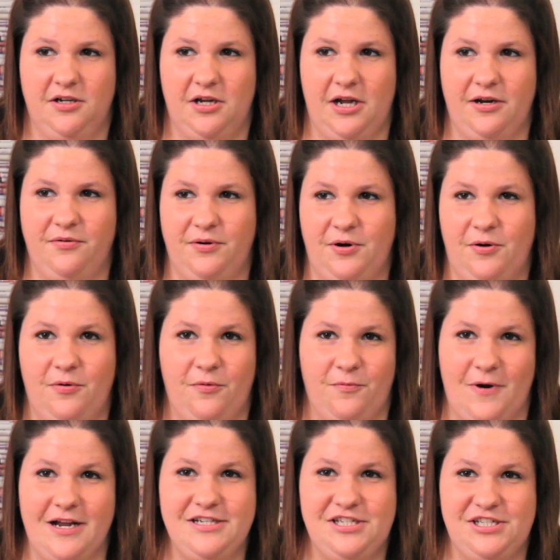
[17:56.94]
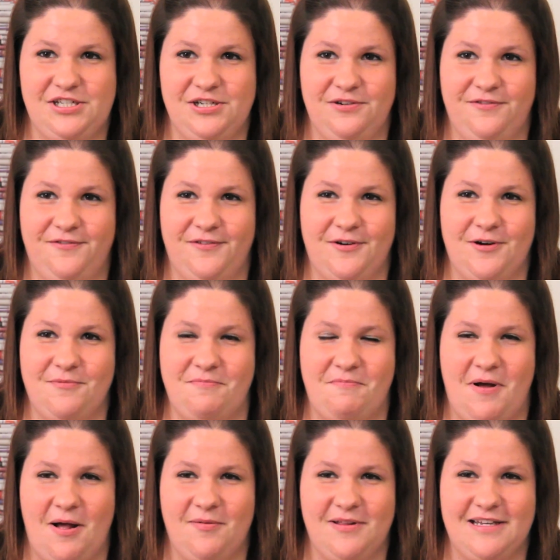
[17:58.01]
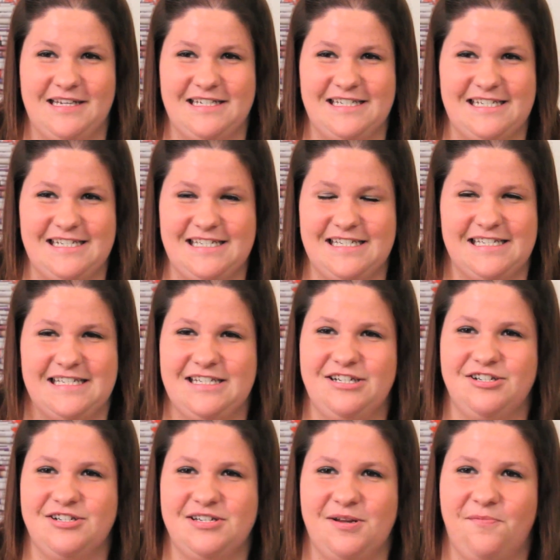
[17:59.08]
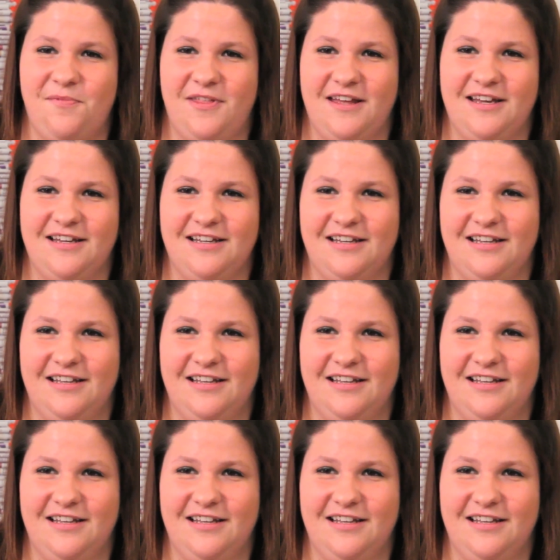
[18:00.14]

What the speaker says: I don't know, arrest you for public indecency or something?